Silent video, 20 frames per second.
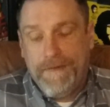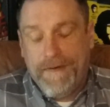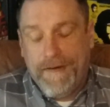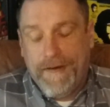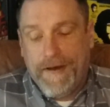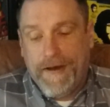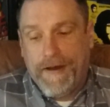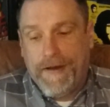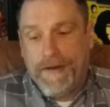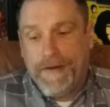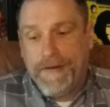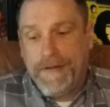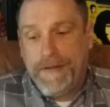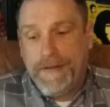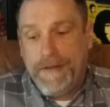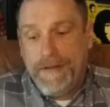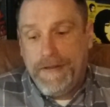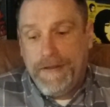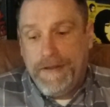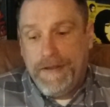Uh,
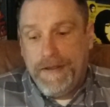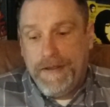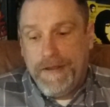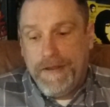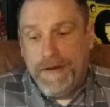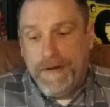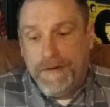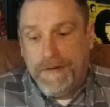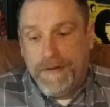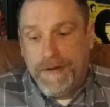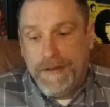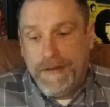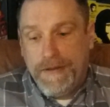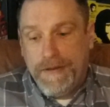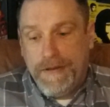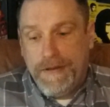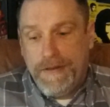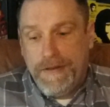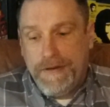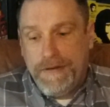you know,
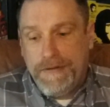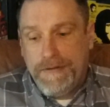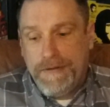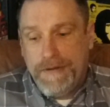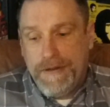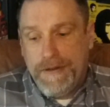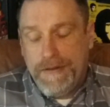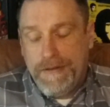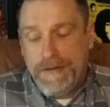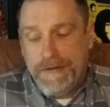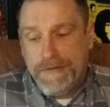and, and,